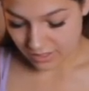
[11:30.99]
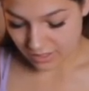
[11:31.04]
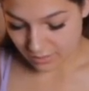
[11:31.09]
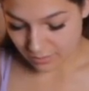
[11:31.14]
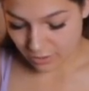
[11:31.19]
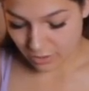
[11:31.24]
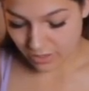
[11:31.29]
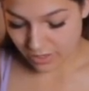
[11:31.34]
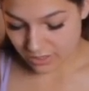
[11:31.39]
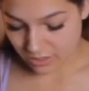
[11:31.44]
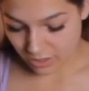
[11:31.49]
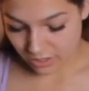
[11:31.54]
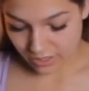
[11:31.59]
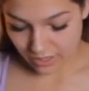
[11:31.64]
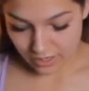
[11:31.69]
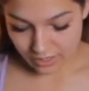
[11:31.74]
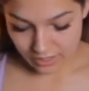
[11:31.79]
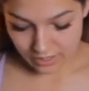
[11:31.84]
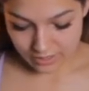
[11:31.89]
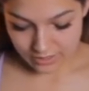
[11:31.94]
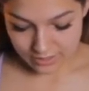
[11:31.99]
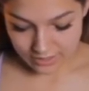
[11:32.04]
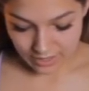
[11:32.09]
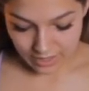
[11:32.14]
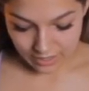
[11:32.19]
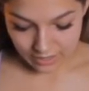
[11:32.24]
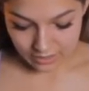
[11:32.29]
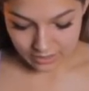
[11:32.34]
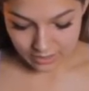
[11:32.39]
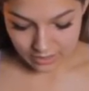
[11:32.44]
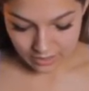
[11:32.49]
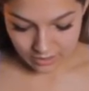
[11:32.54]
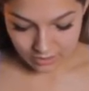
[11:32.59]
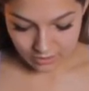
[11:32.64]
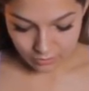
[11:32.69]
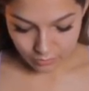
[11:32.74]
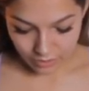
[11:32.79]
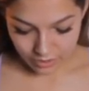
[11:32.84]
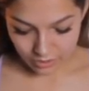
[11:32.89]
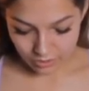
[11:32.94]
Some of you guys are getting exactly
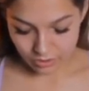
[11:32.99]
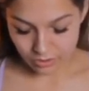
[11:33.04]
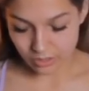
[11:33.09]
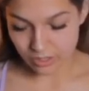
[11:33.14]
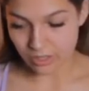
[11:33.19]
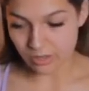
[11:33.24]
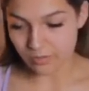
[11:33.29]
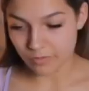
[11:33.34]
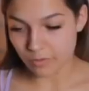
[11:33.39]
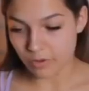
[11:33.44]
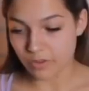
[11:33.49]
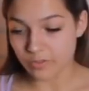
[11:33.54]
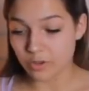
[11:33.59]
what you're looking for.